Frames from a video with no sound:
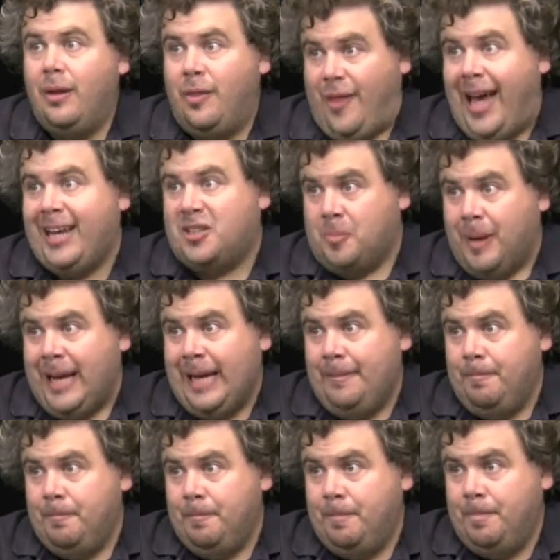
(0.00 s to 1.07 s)
Thanks,
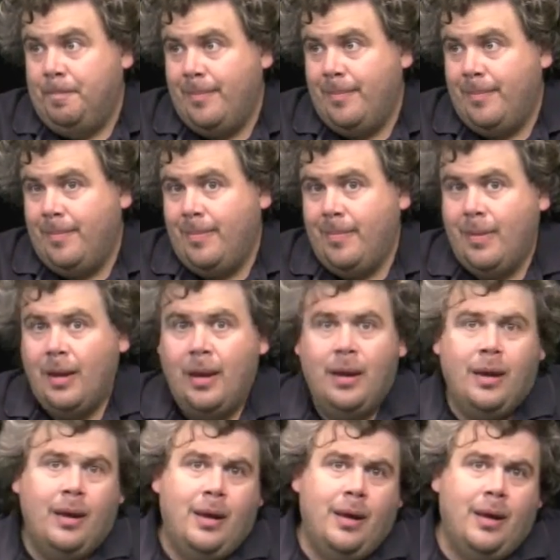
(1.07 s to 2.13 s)
me.
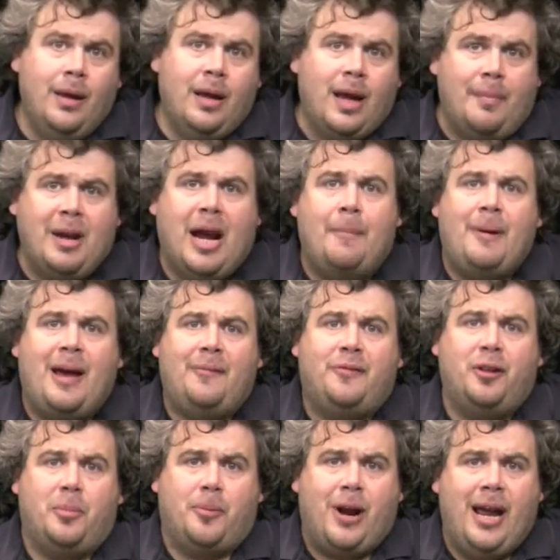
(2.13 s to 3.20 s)
Coming up
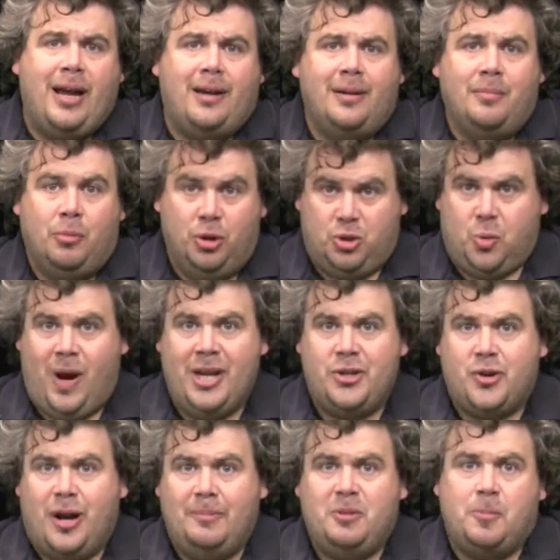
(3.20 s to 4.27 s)
after the break, Moose
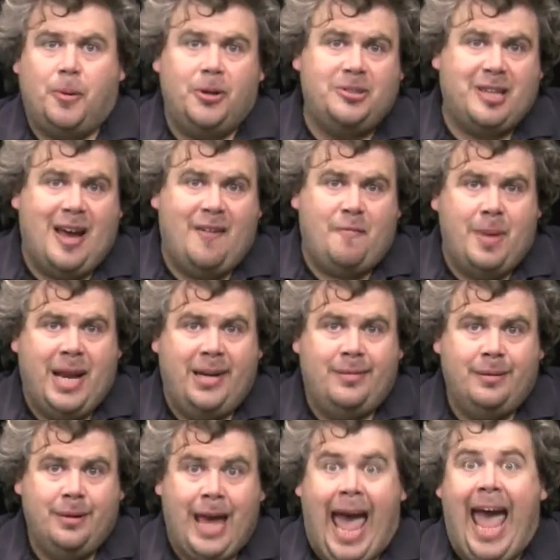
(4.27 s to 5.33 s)
Weintraub's Sports Half
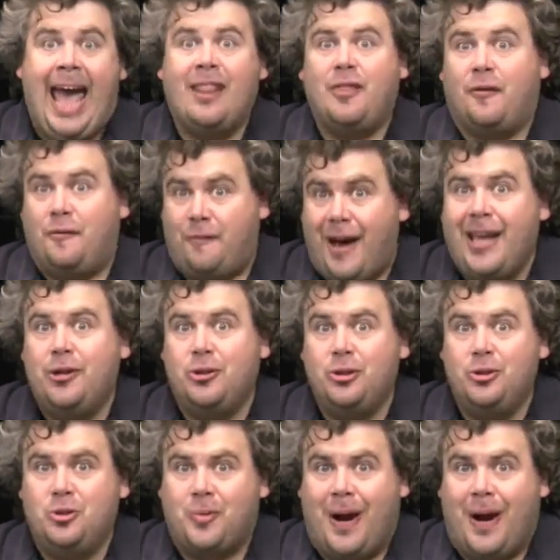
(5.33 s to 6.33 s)
Minute and the final news